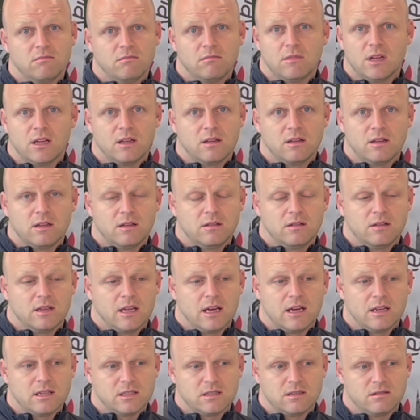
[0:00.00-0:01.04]
That, that
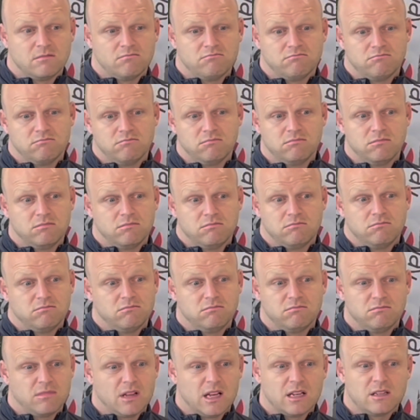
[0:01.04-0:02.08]
that is
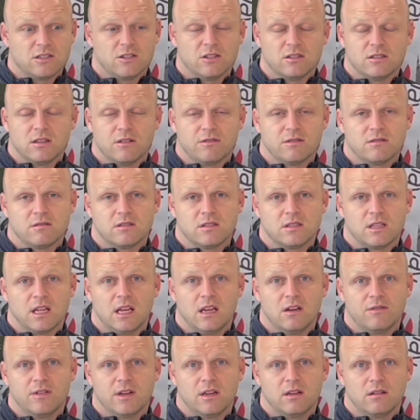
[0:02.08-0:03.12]
that's just the
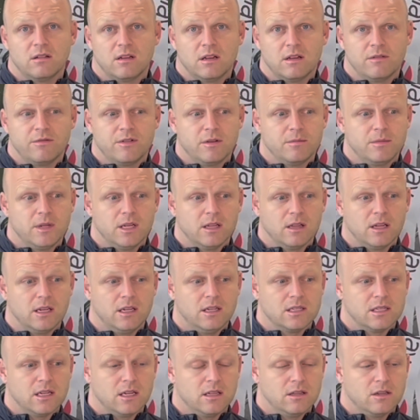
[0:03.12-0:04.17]
state of it. Everybody, like
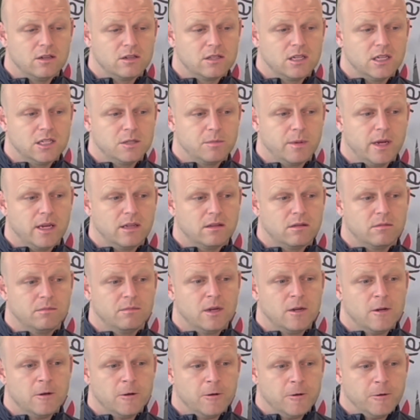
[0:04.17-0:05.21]
you said, does expect them
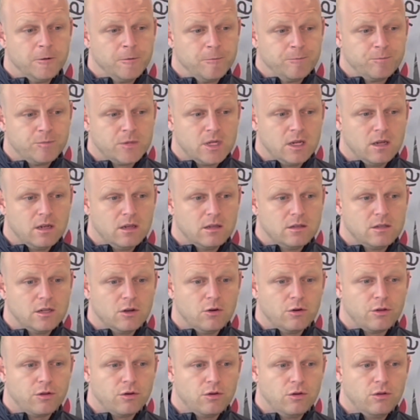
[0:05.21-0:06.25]
to to
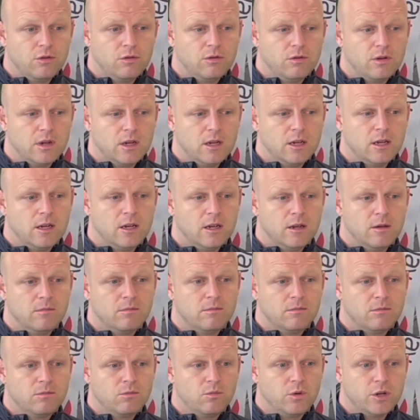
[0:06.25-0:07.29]
go through,
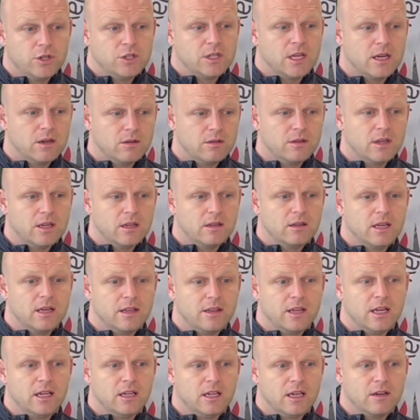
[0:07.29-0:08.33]
um, which that, that
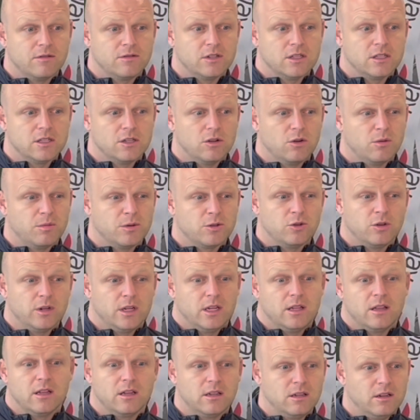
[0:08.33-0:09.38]
that then gives us the
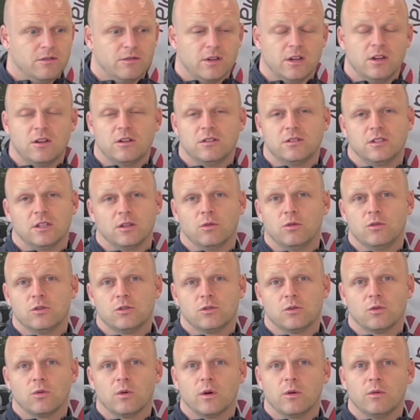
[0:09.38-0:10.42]
opportunity that you've got nothing to lose,
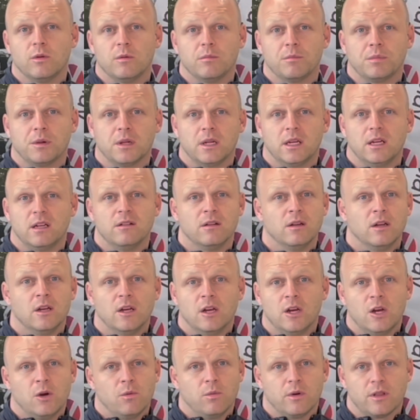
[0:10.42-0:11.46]
so go out and play
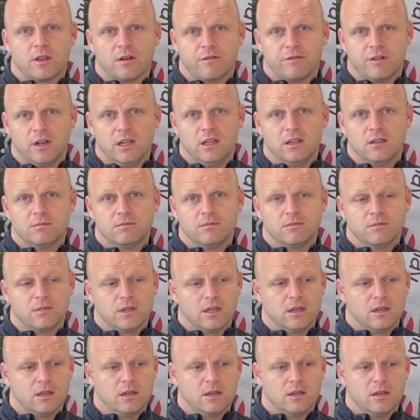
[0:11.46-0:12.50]
with a freedom.
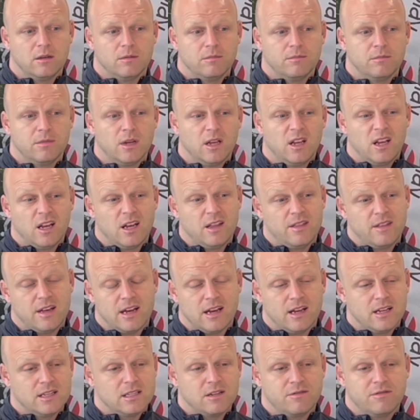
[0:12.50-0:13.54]
Um, and
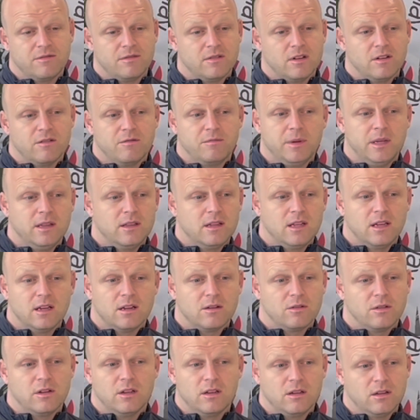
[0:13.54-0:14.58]
that is, I've I've been
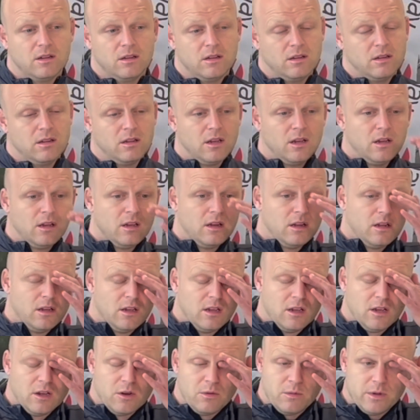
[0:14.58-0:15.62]
there. The,
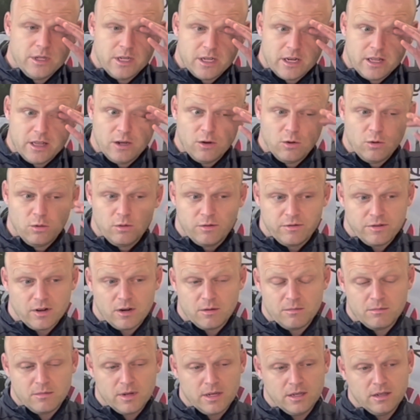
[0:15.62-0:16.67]
when you're at the Old
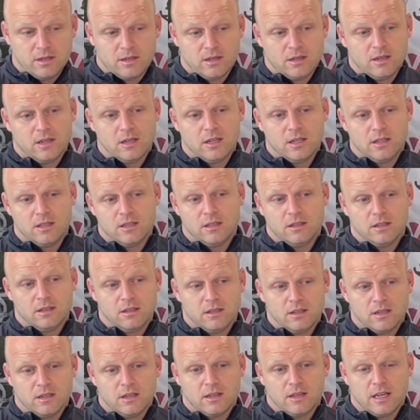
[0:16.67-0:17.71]
Firm and
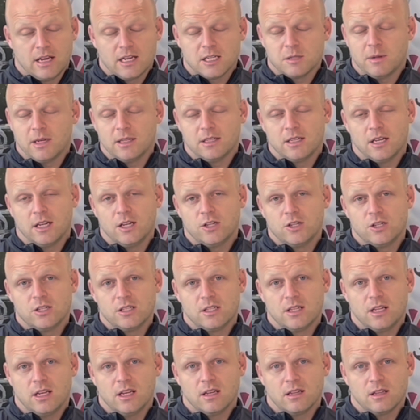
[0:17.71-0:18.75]
and the
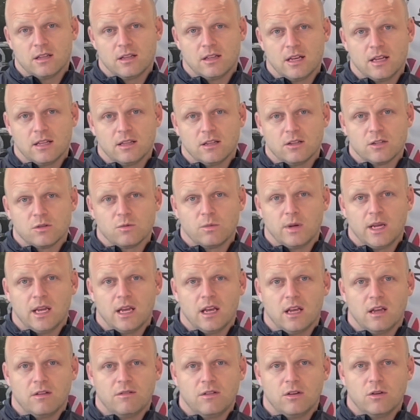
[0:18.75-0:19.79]
expectations there, that does weigh
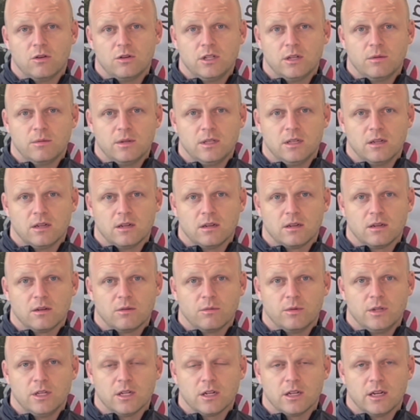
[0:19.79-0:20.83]
heavy on you when you're
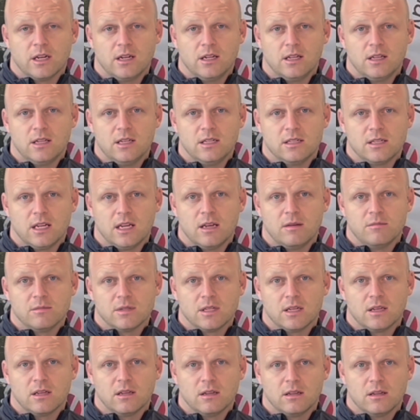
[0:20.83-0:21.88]
when you're going into these games
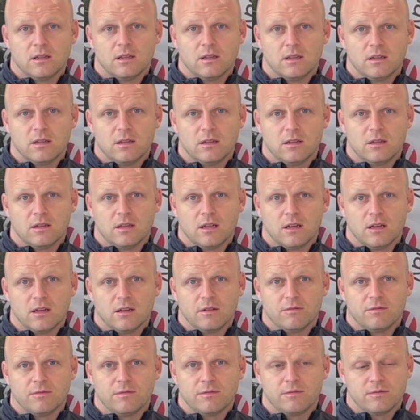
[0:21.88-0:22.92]
that that
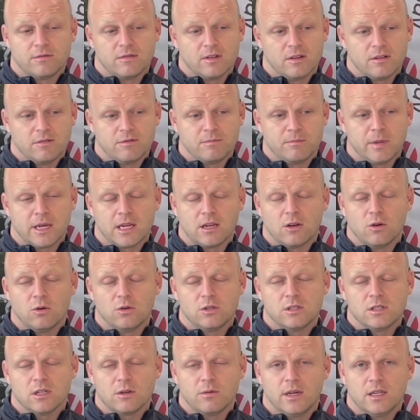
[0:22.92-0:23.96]
have have big
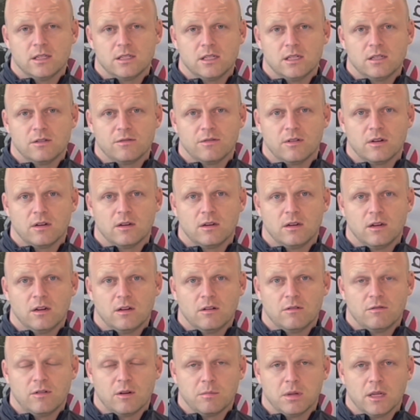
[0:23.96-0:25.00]
consequences for
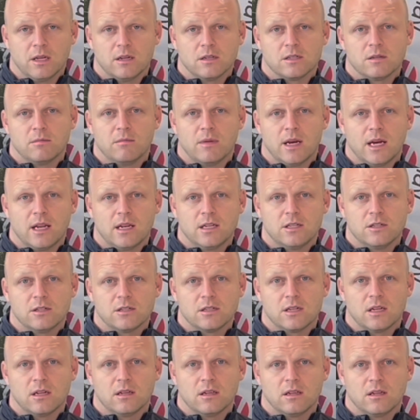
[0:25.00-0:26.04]
for players and
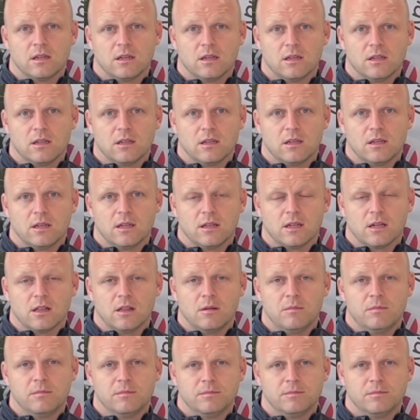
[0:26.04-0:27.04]
managers at at, at the club.